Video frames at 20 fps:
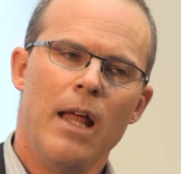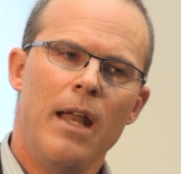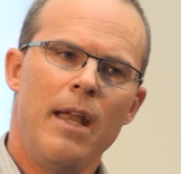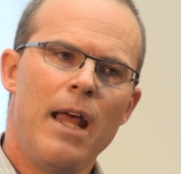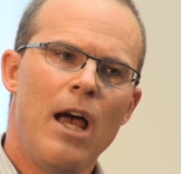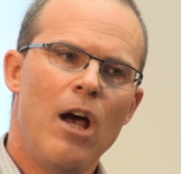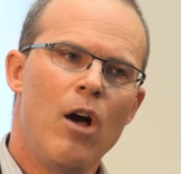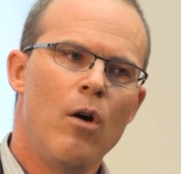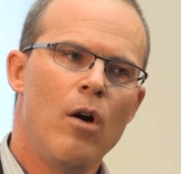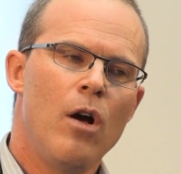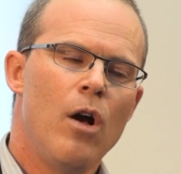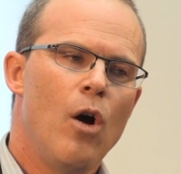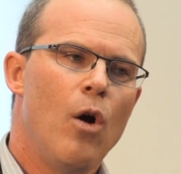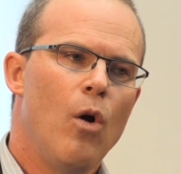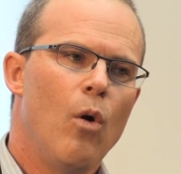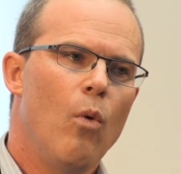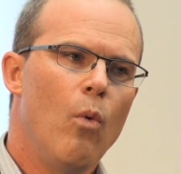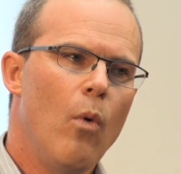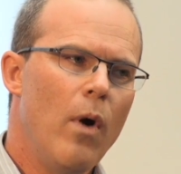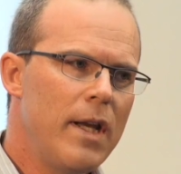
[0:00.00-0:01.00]
Now,
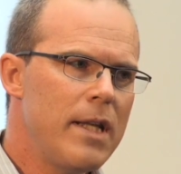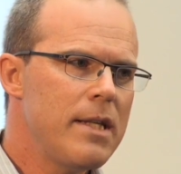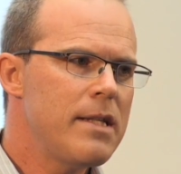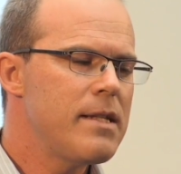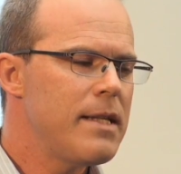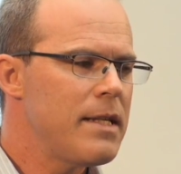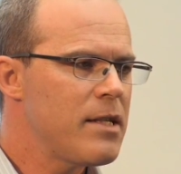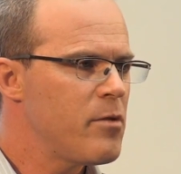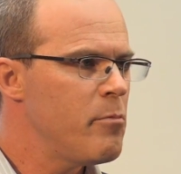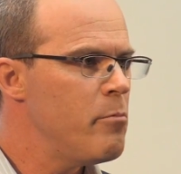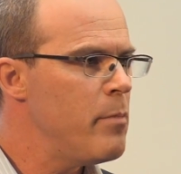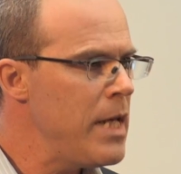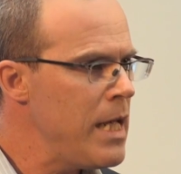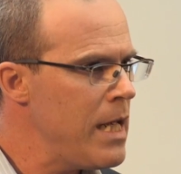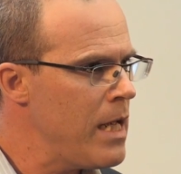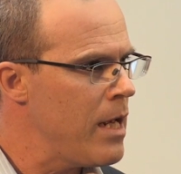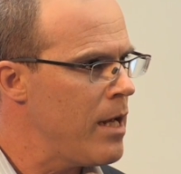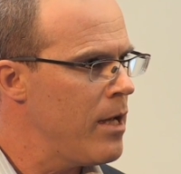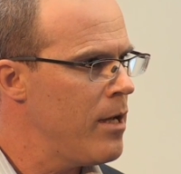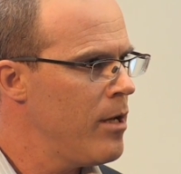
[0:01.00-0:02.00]
what does this
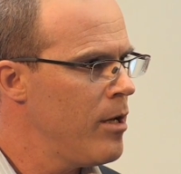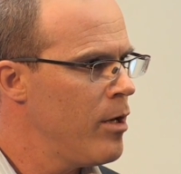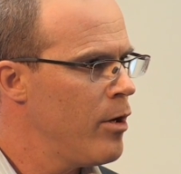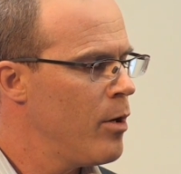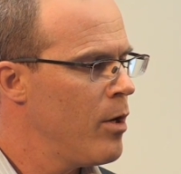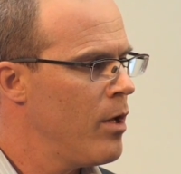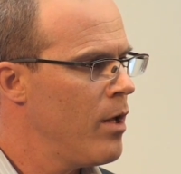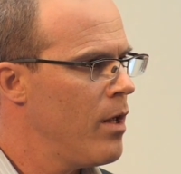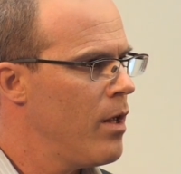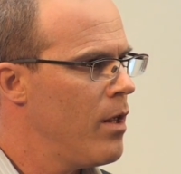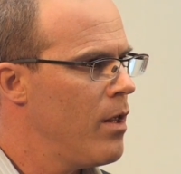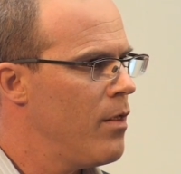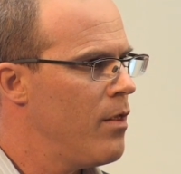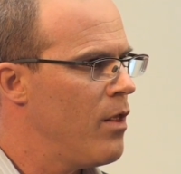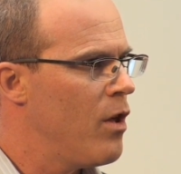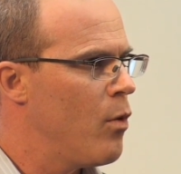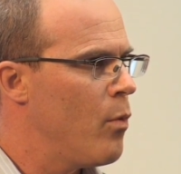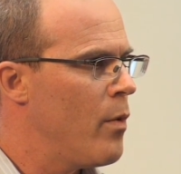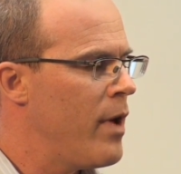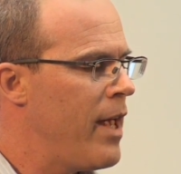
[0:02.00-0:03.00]
mean that